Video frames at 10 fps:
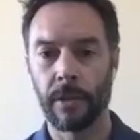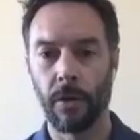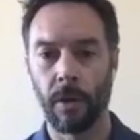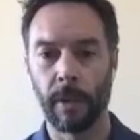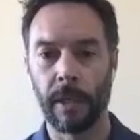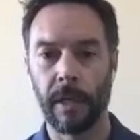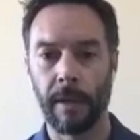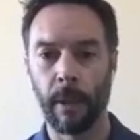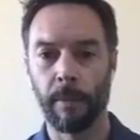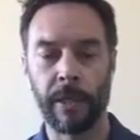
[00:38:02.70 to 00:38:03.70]
normally the
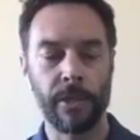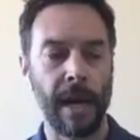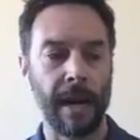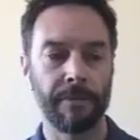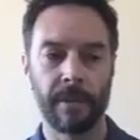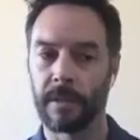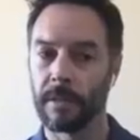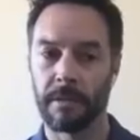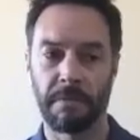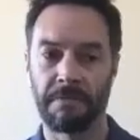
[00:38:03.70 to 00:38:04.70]
MLB draft
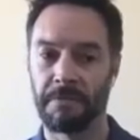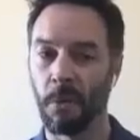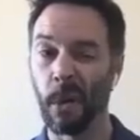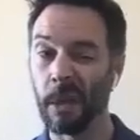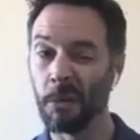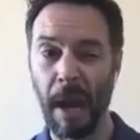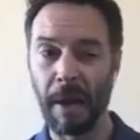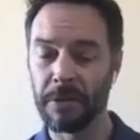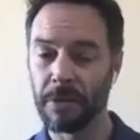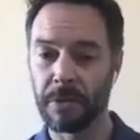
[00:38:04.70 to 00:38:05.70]
is 40
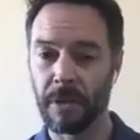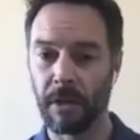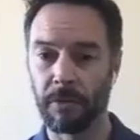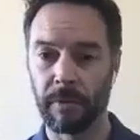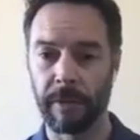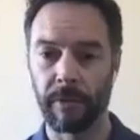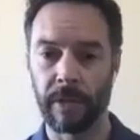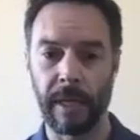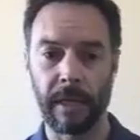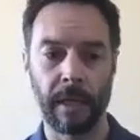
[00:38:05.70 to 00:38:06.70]
rounds or so, give or
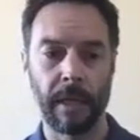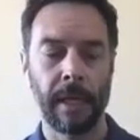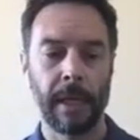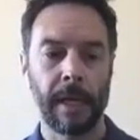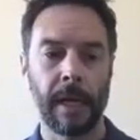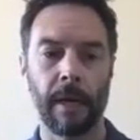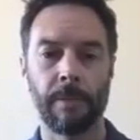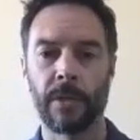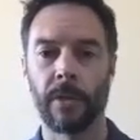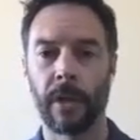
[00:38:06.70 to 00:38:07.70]
take.
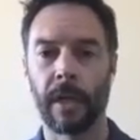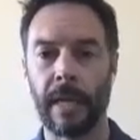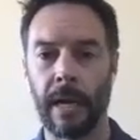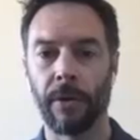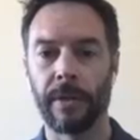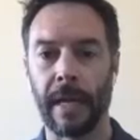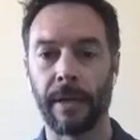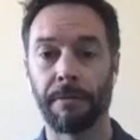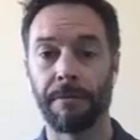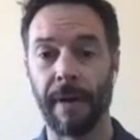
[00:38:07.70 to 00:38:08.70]
So they're going to narrow it down
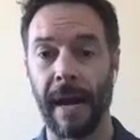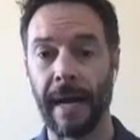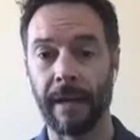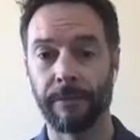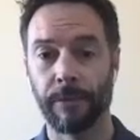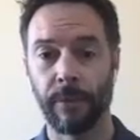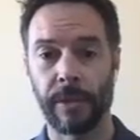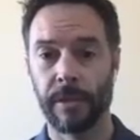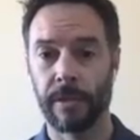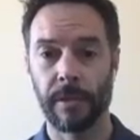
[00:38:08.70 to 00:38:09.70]
to 5,
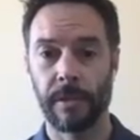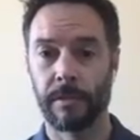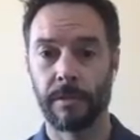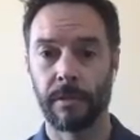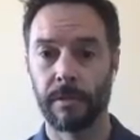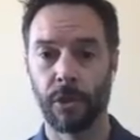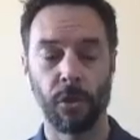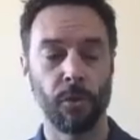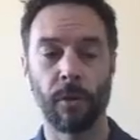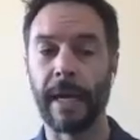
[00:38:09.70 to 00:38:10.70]
which is
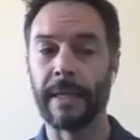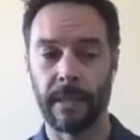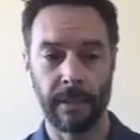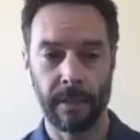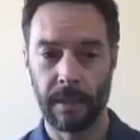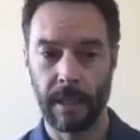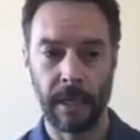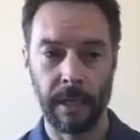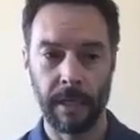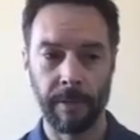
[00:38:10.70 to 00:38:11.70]
crazy.
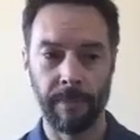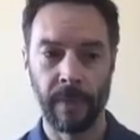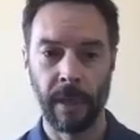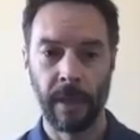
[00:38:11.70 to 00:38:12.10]
And